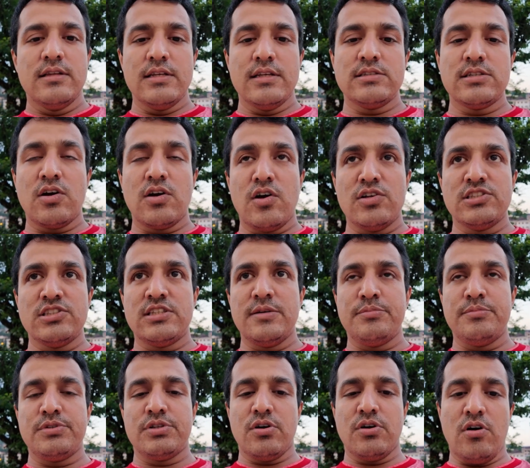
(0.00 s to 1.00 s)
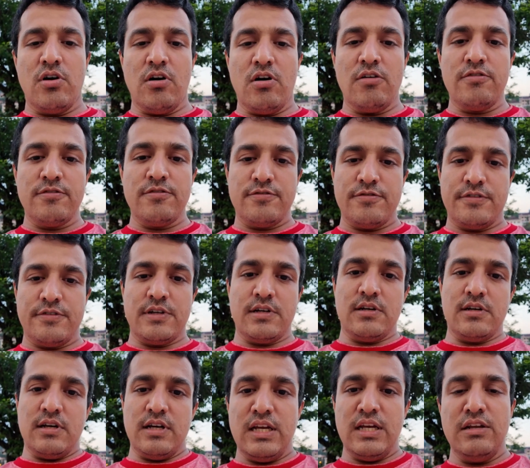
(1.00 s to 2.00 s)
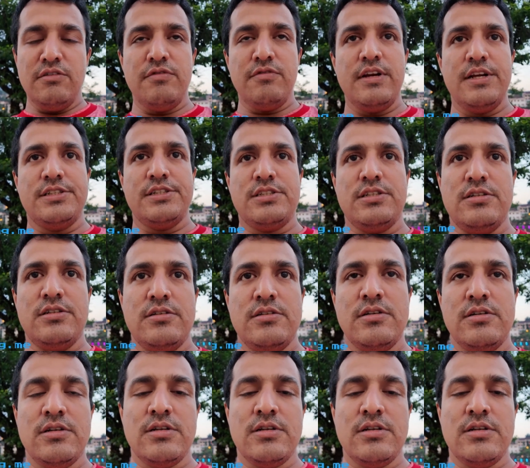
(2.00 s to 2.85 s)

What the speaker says: There's the concept of inflation.